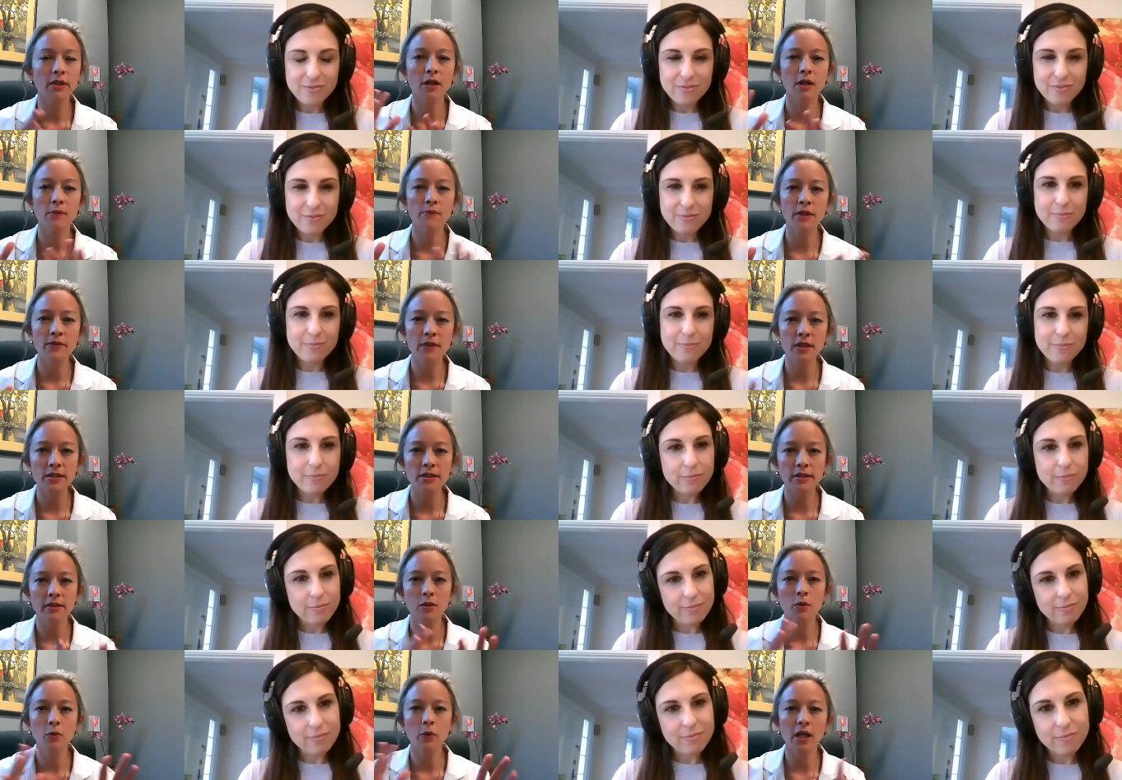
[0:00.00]
Speaker 1: come in these
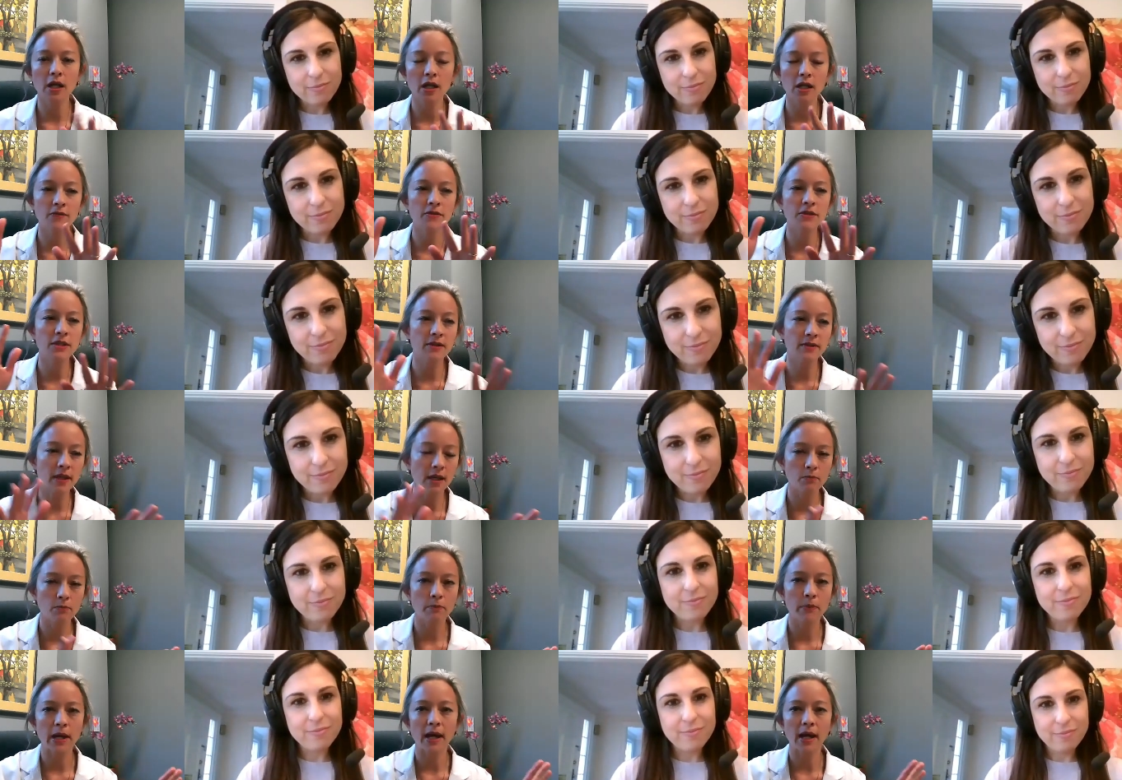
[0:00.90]
little waves and
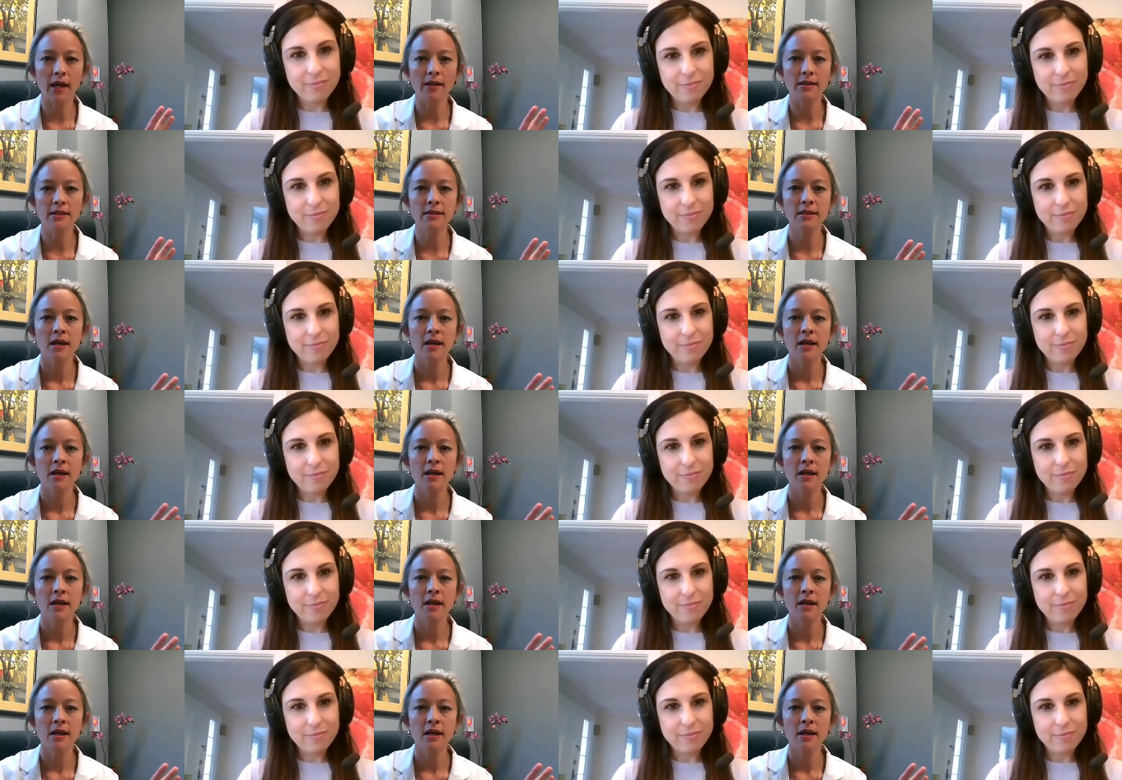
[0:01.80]
then pass.